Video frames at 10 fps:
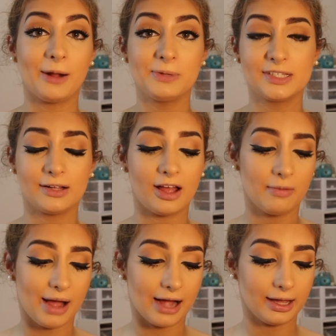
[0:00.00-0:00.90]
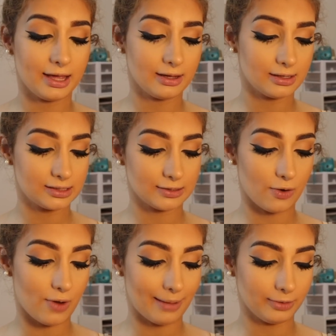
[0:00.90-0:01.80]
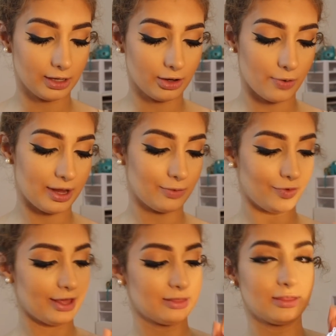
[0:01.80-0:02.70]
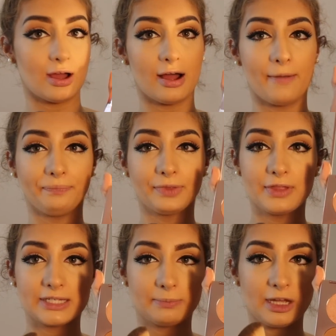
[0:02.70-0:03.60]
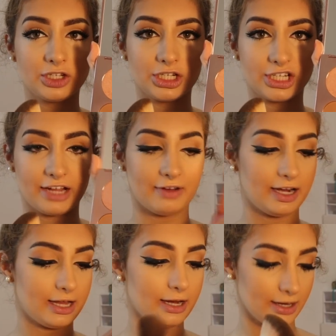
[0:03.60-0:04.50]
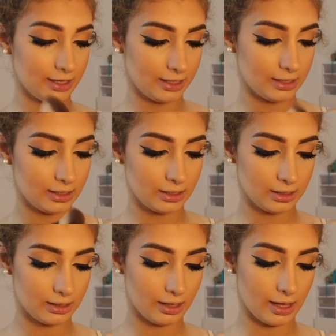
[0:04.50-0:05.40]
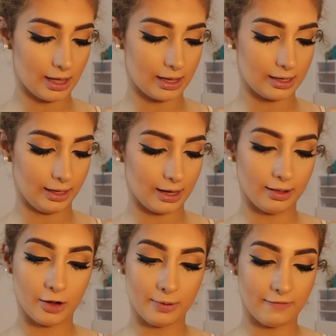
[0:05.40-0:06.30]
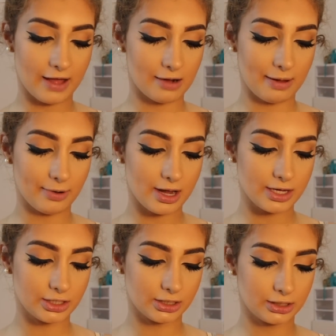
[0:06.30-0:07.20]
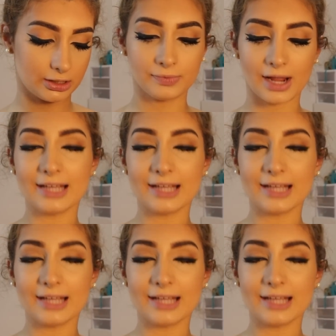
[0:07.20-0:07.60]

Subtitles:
I'm still unpacking, so I'm gonna go in with this peachy shade right here and get a little bit of that on my brush.